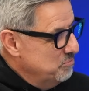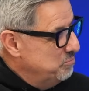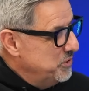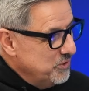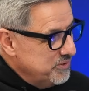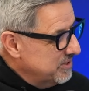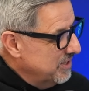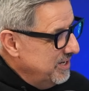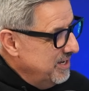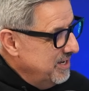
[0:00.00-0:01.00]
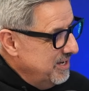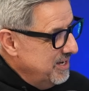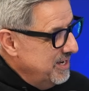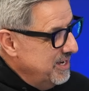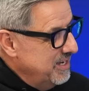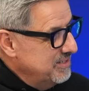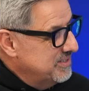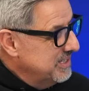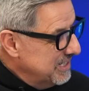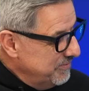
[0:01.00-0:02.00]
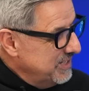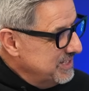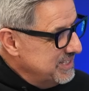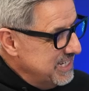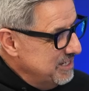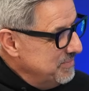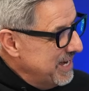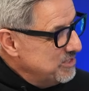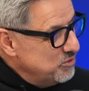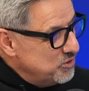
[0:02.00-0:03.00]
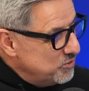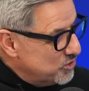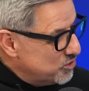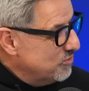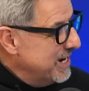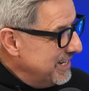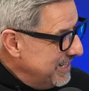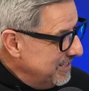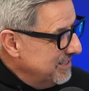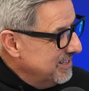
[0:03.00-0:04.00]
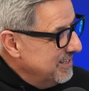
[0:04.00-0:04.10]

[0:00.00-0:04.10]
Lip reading: built a significant team, and you do training.